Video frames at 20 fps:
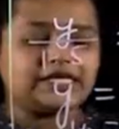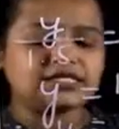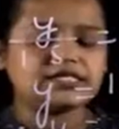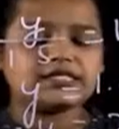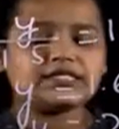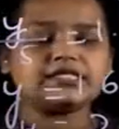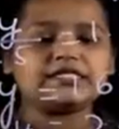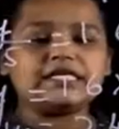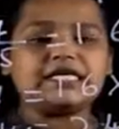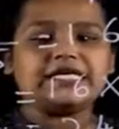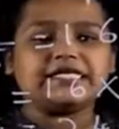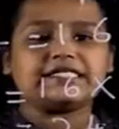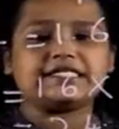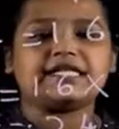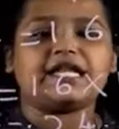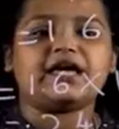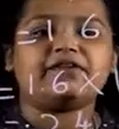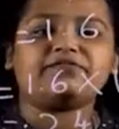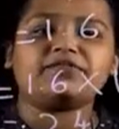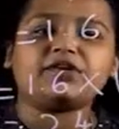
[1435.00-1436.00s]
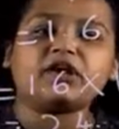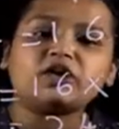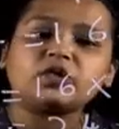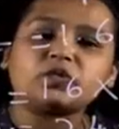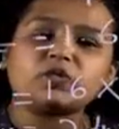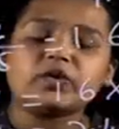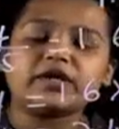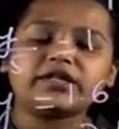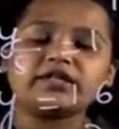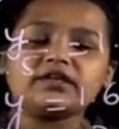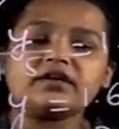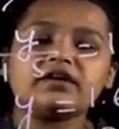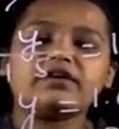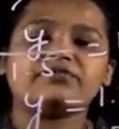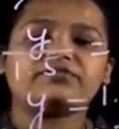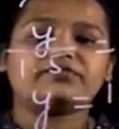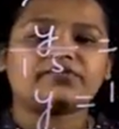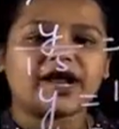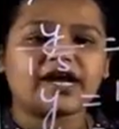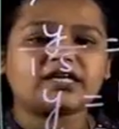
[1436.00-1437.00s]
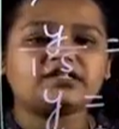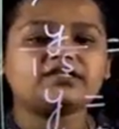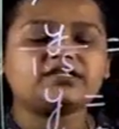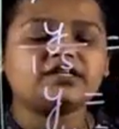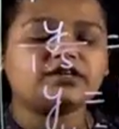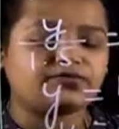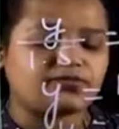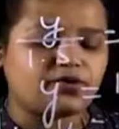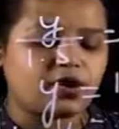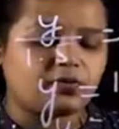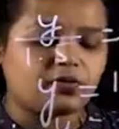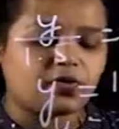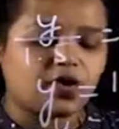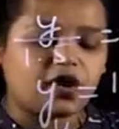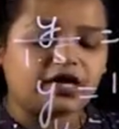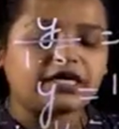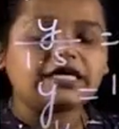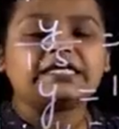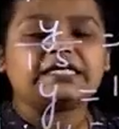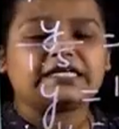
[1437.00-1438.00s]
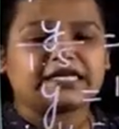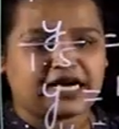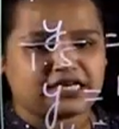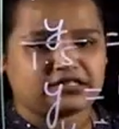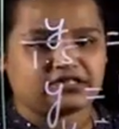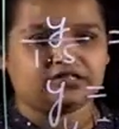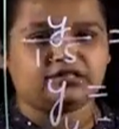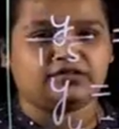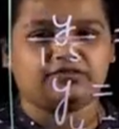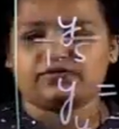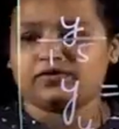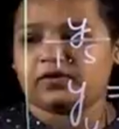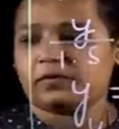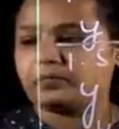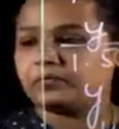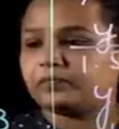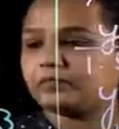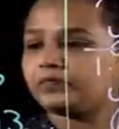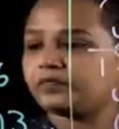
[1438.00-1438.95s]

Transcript: this is left out with fractional form or rational form.